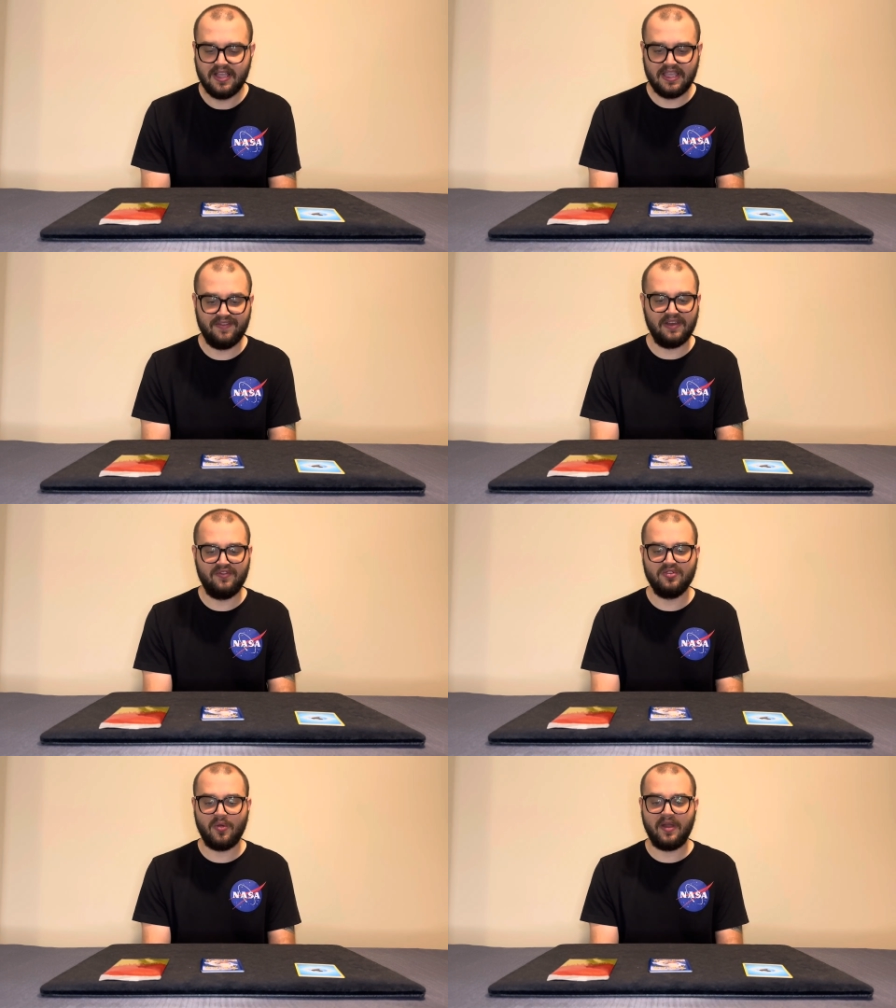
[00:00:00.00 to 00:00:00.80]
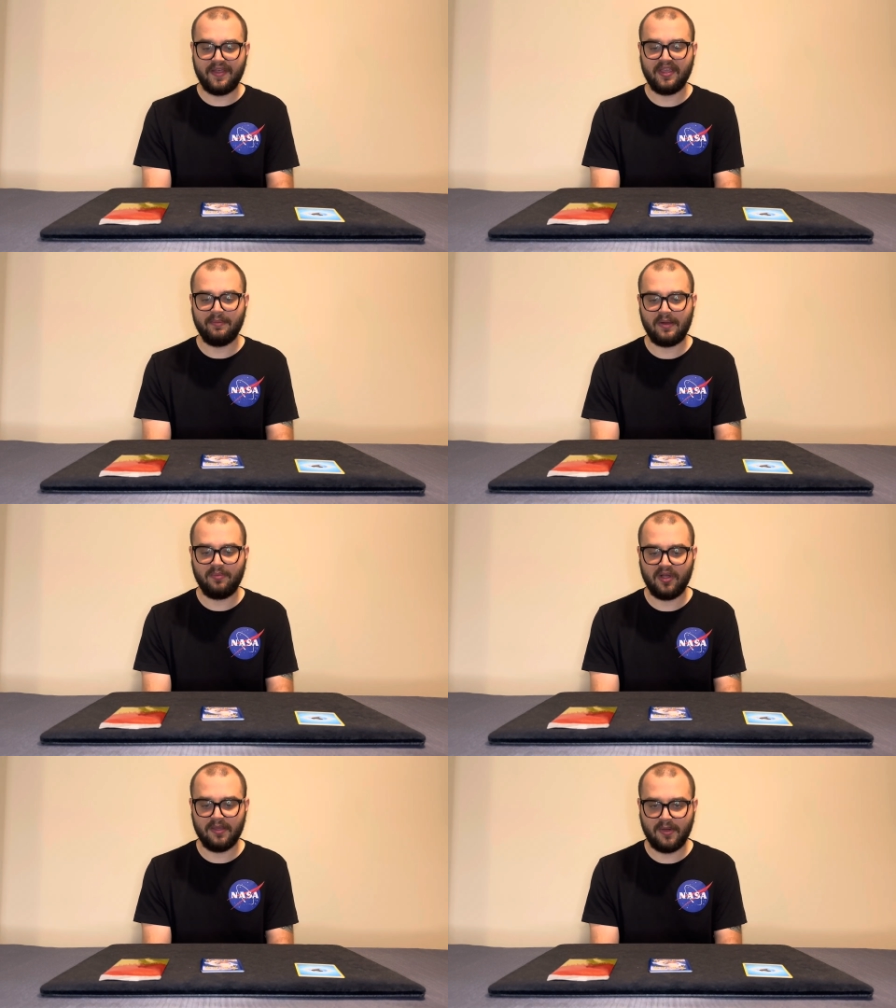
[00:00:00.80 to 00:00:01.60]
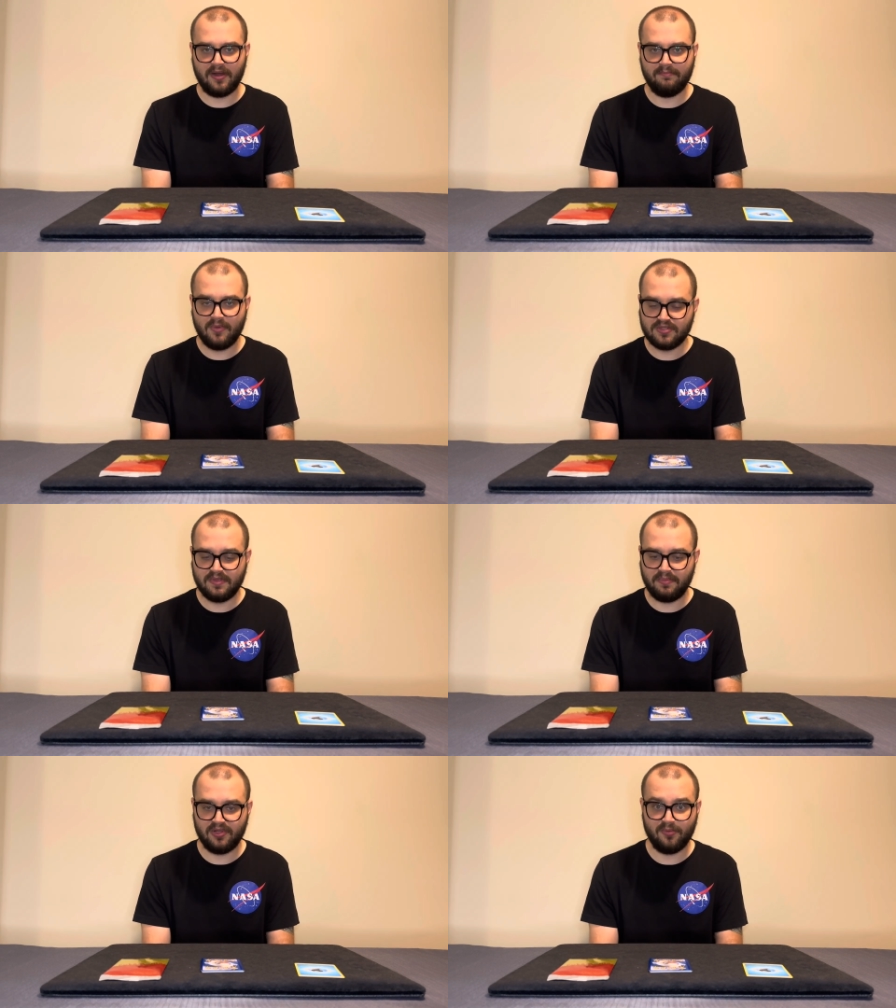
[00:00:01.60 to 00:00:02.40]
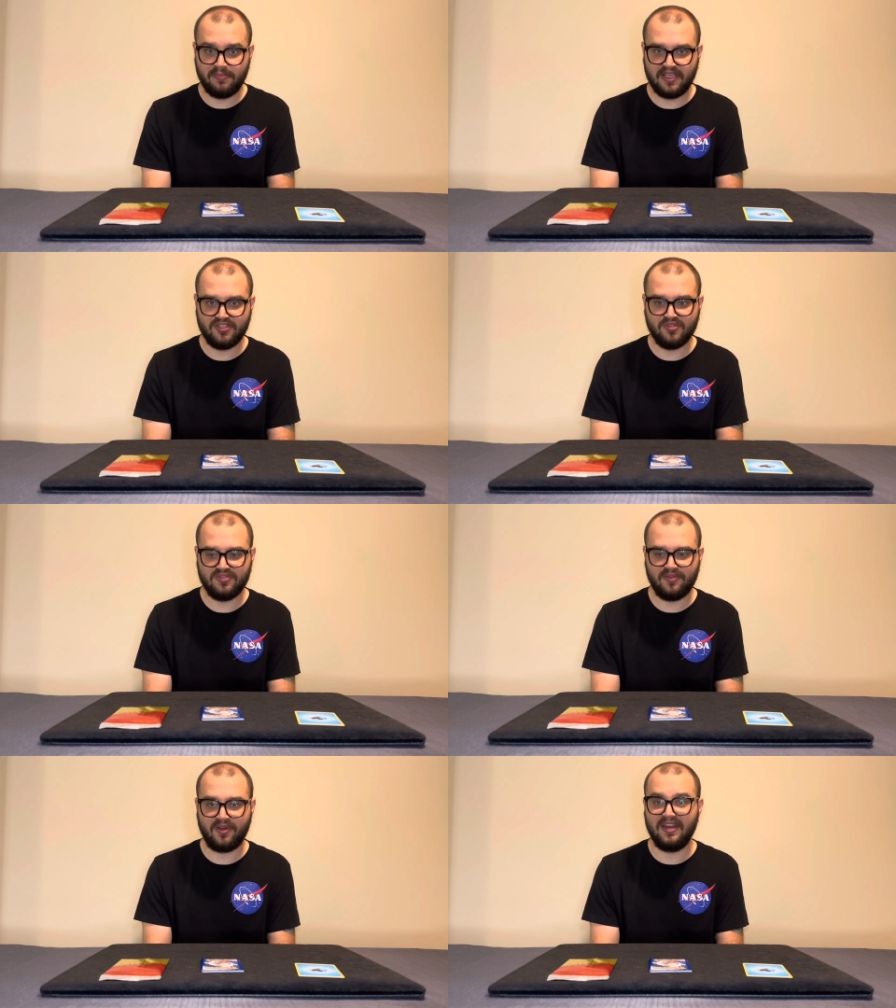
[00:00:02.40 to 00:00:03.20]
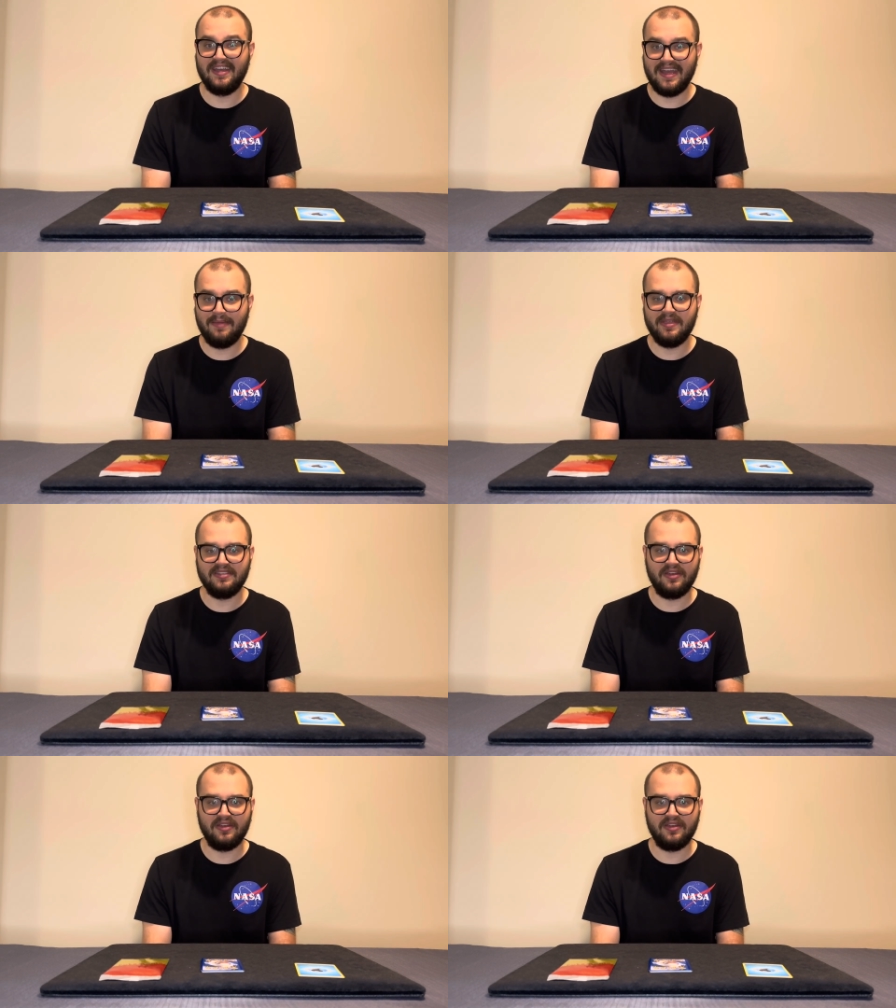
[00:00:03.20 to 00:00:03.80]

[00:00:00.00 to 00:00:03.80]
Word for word: Even if you know nothing about Pokemon, most people know Pikachu, so they're going to name it.